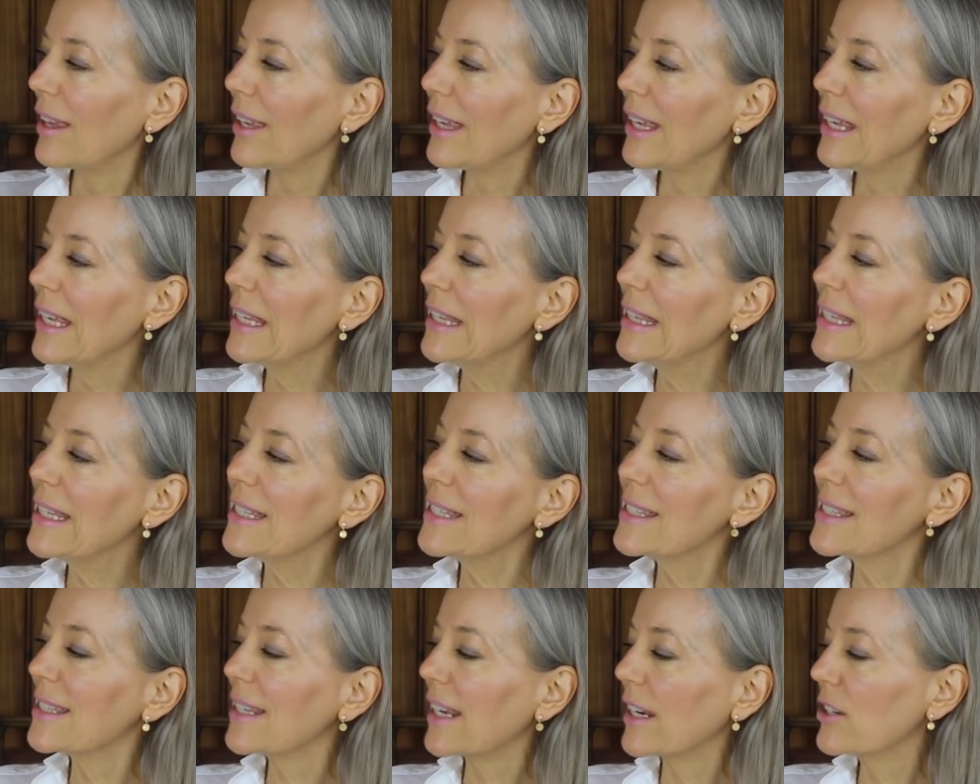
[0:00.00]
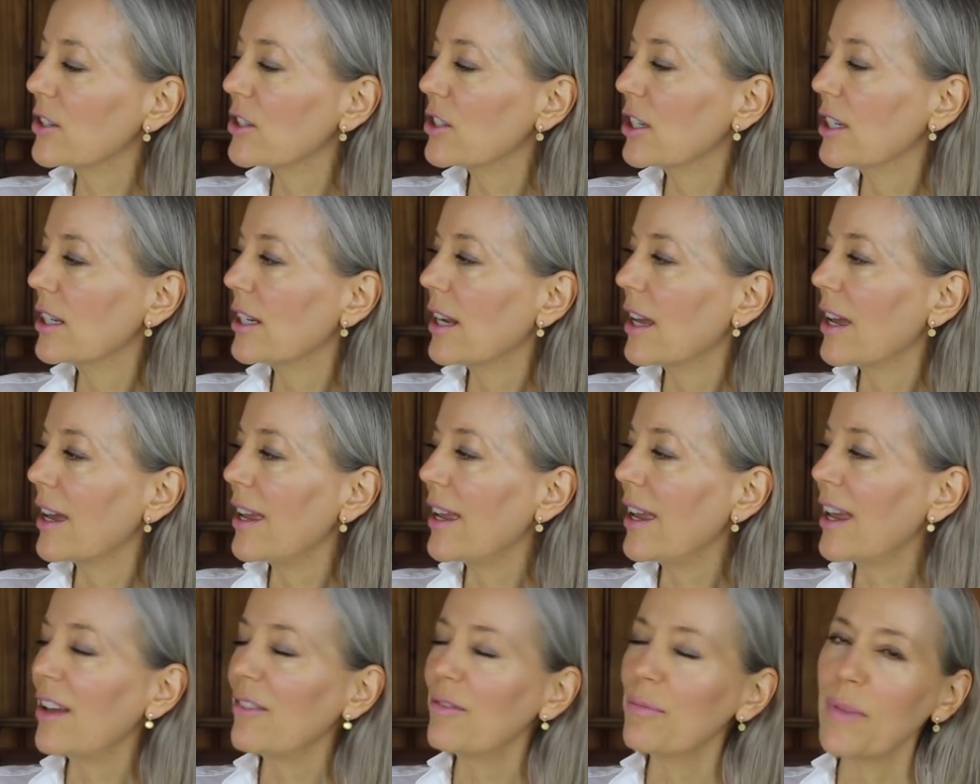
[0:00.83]
In this section,
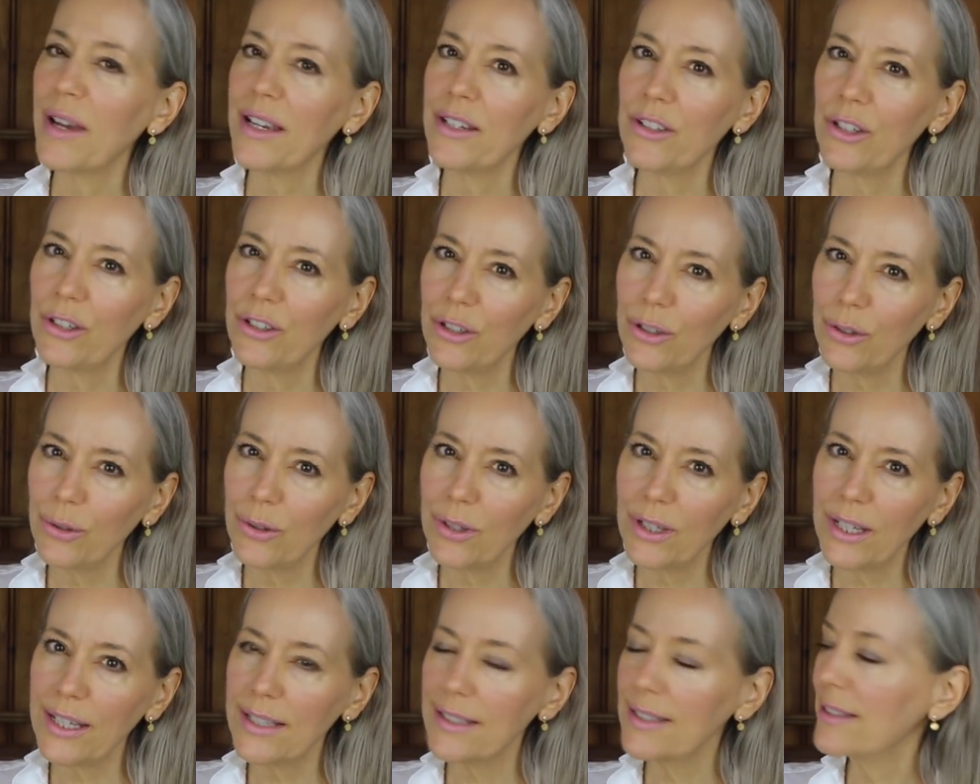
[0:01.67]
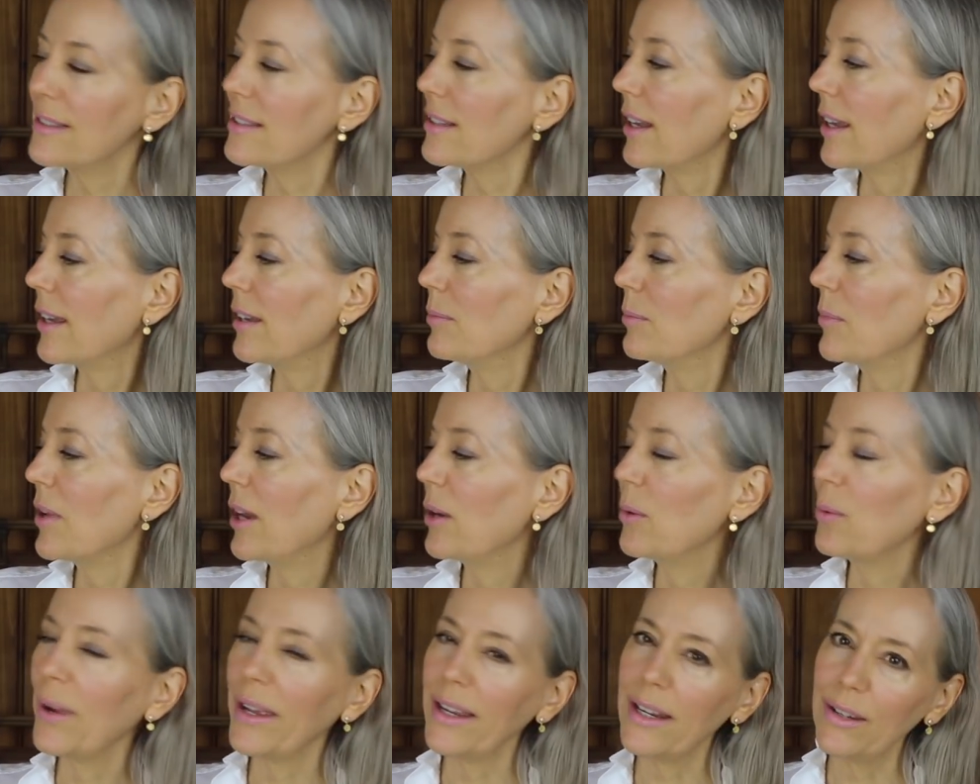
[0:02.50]
I have my to-do list and
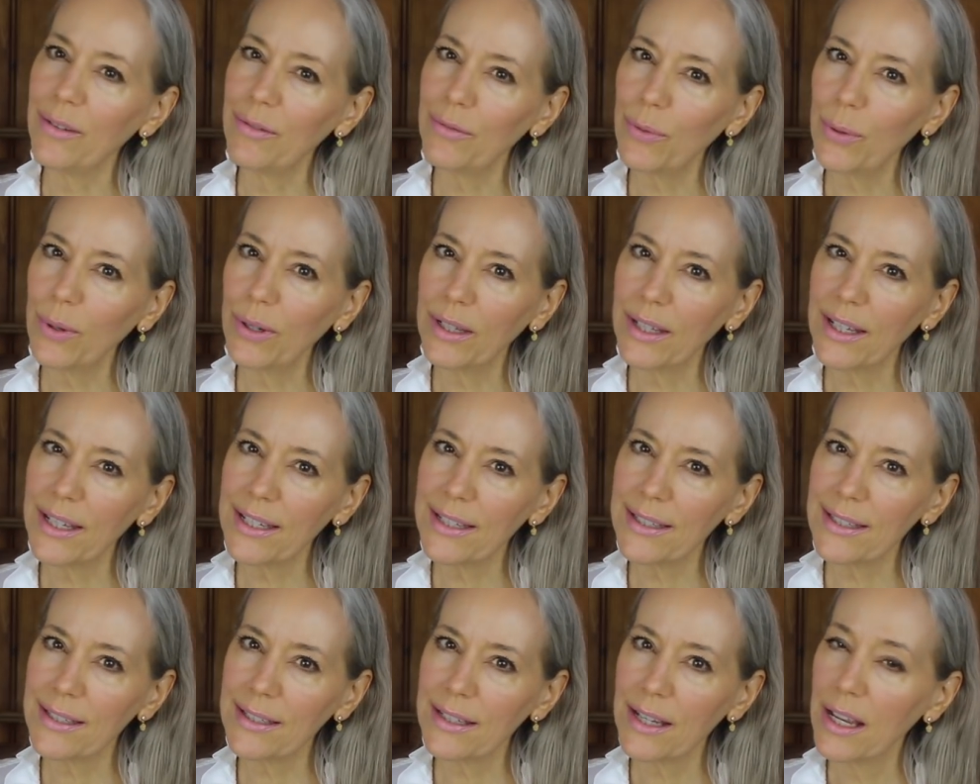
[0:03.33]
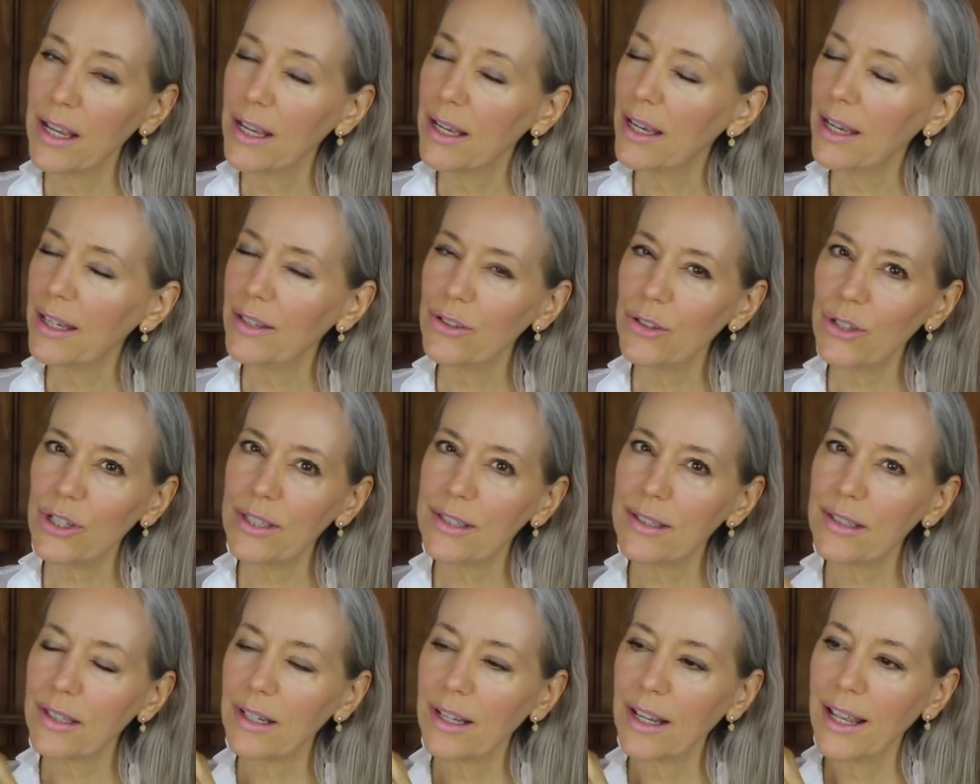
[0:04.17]
my waiting for list. It's
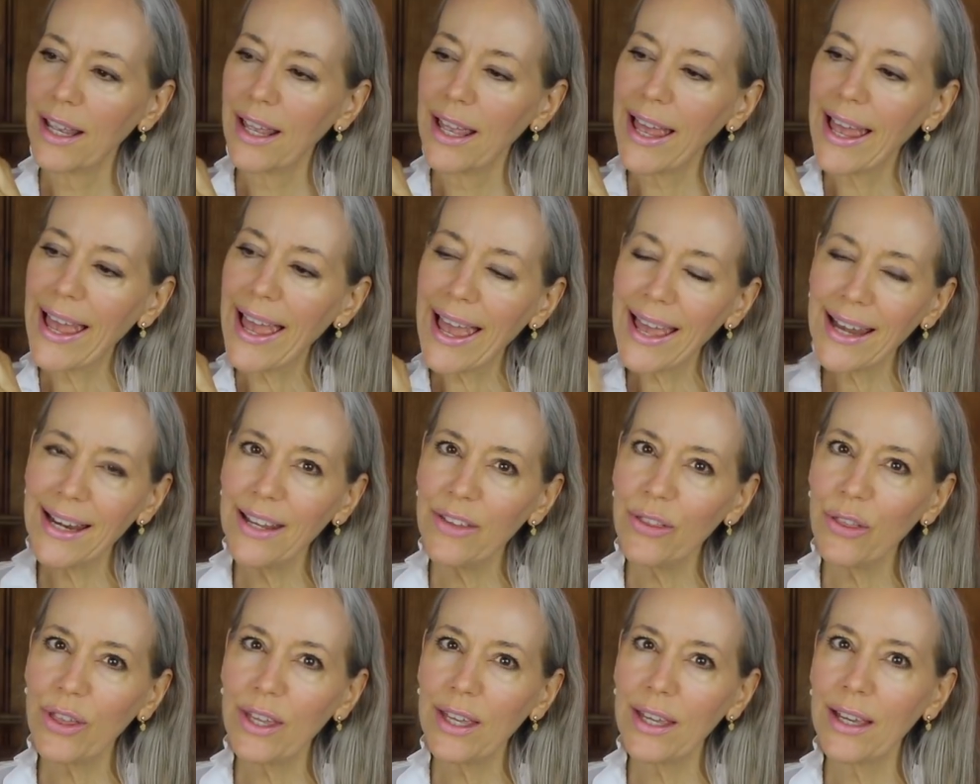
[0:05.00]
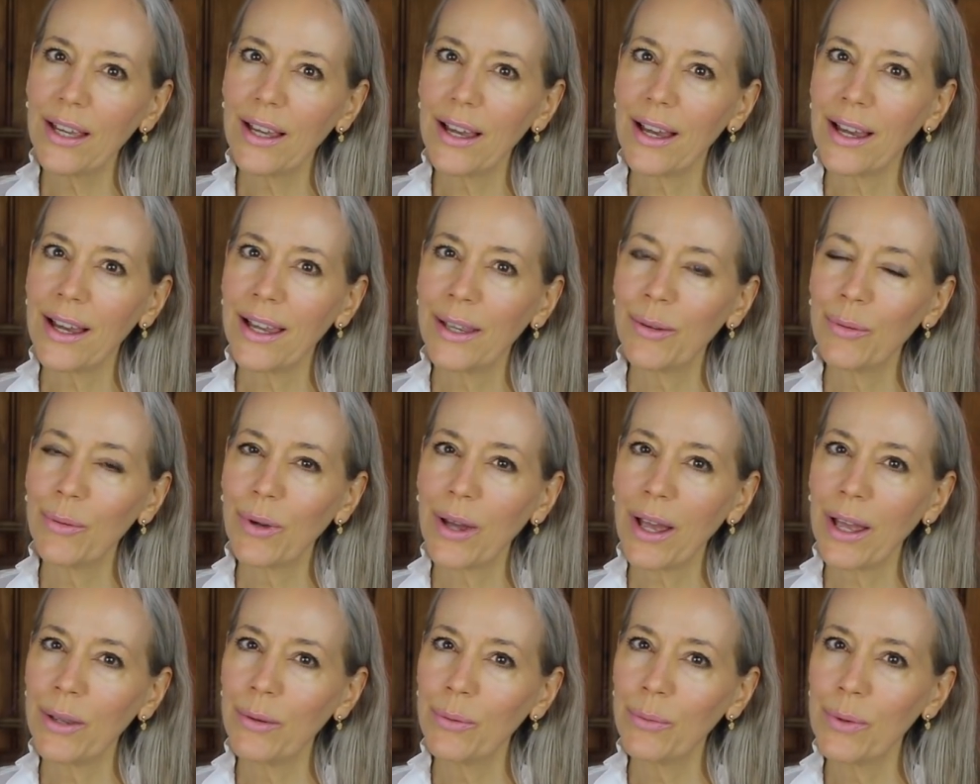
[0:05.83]
just anything I,
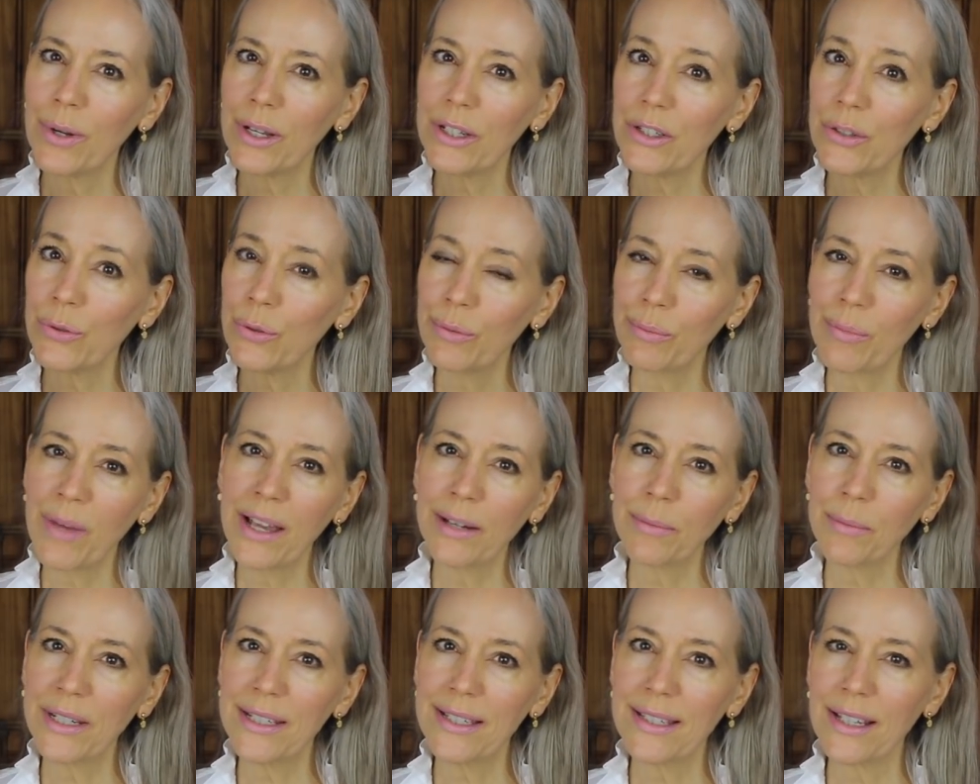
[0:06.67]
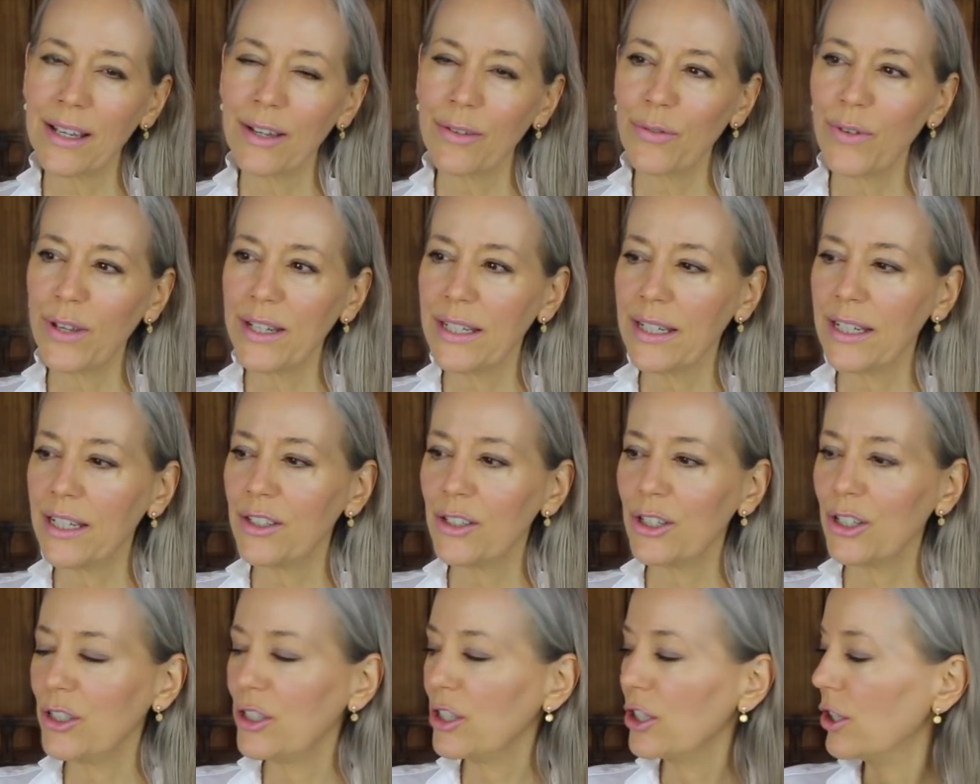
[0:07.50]
I want to remind myself I
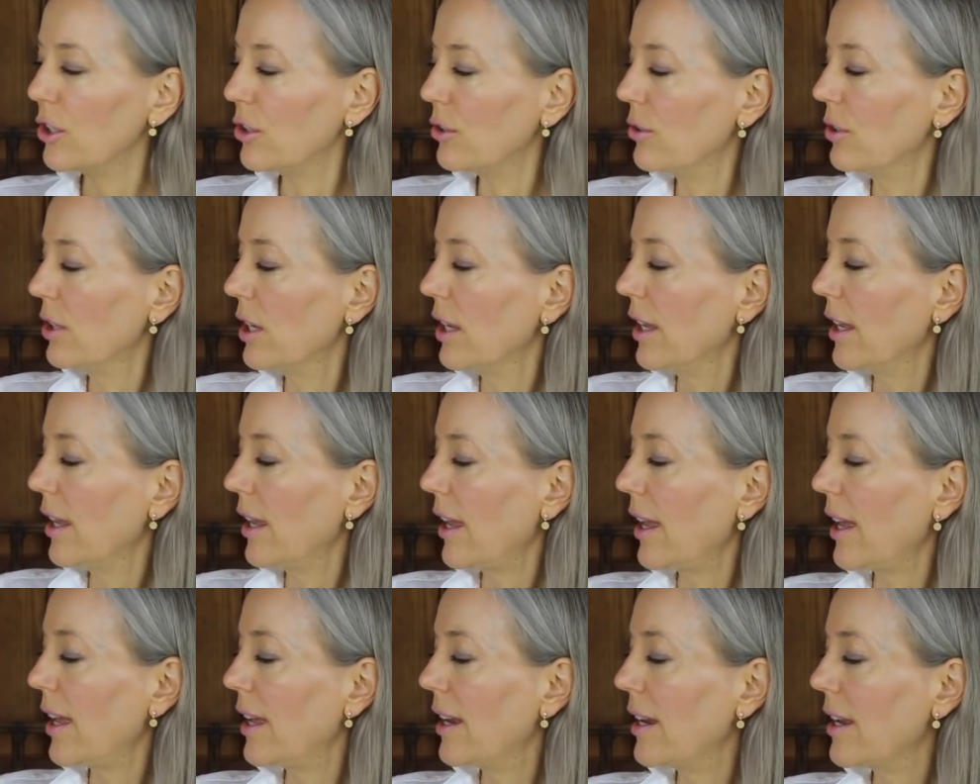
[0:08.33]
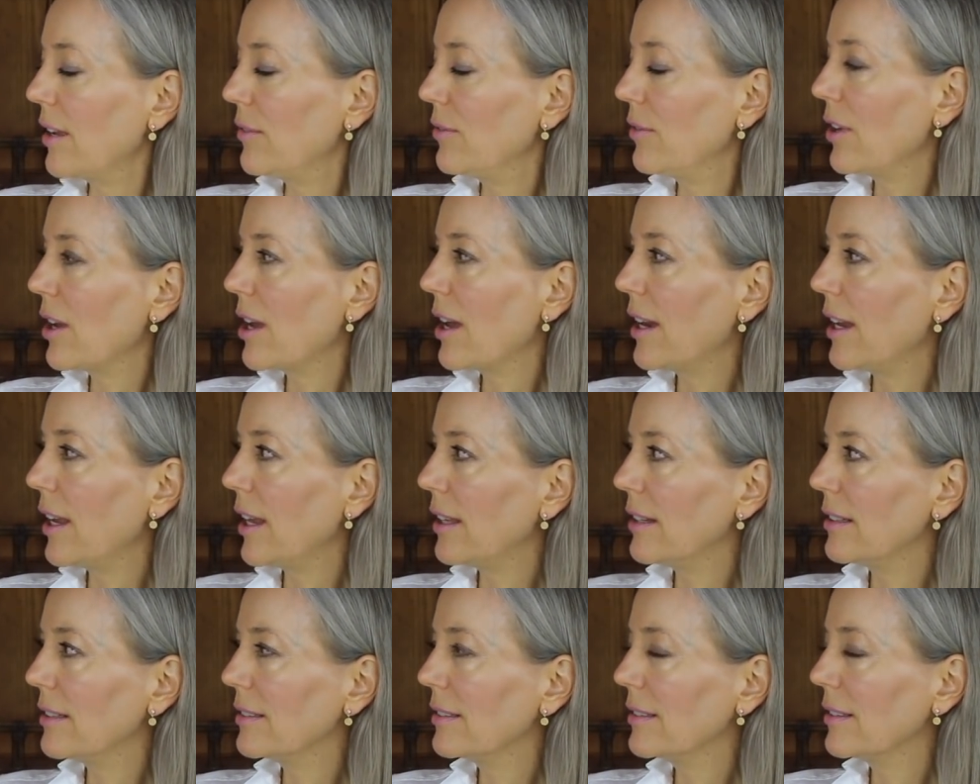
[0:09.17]
need to do. And I've got it,